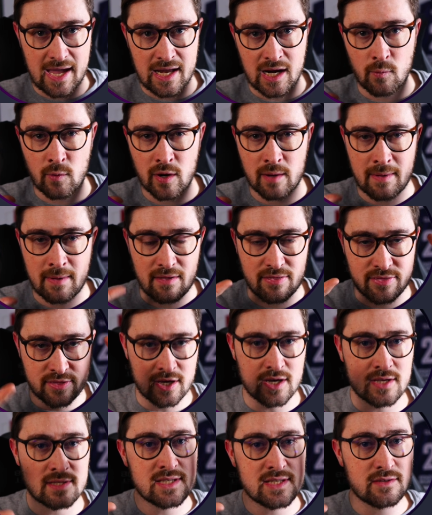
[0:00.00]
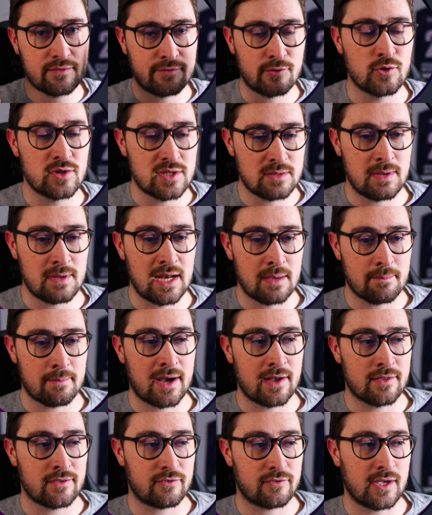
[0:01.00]
I want about 30 to 40 million
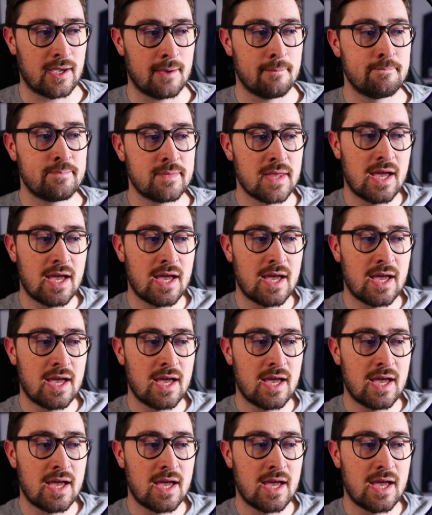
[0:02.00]
pounds for him.